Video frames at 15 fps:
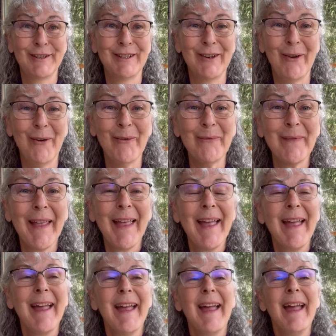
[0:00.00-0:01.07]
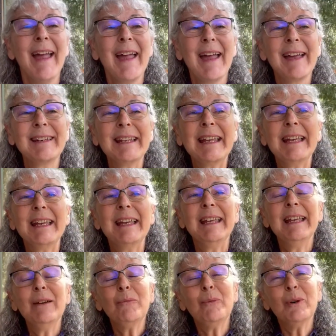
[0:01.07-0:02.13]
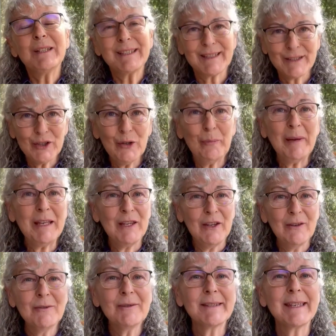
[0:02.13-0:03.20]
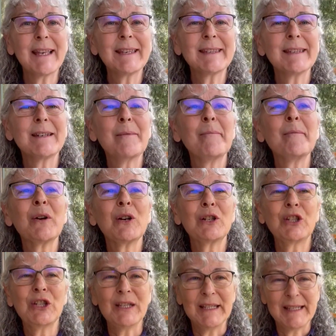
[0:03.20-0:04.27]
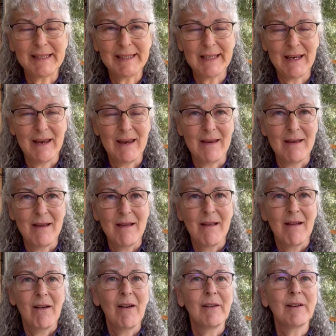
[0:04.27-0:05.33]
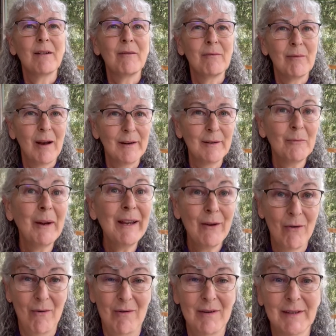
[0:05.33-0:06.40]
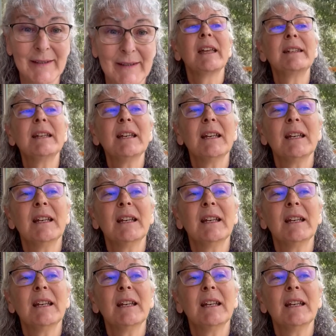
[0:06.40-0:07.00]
ago, and it was to be used as an emergency on a runaway horse, and